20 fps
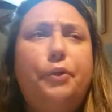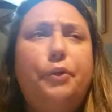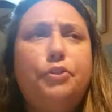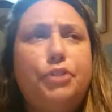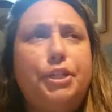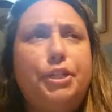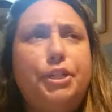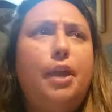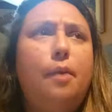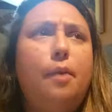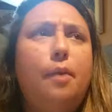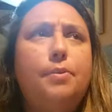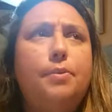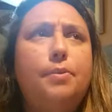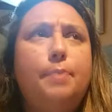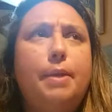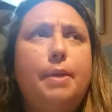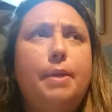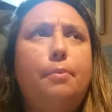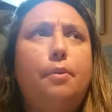she helps
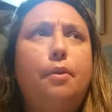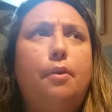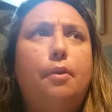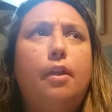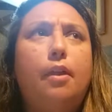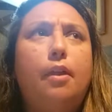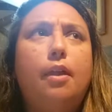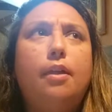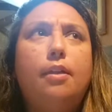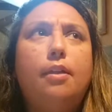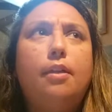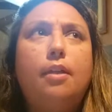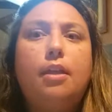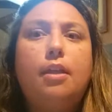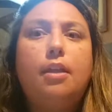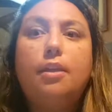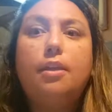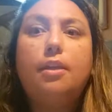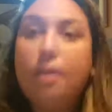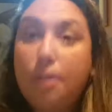people,
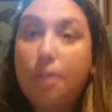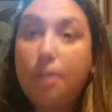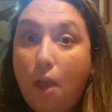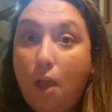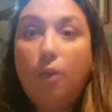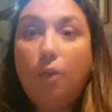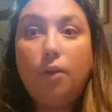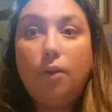y'all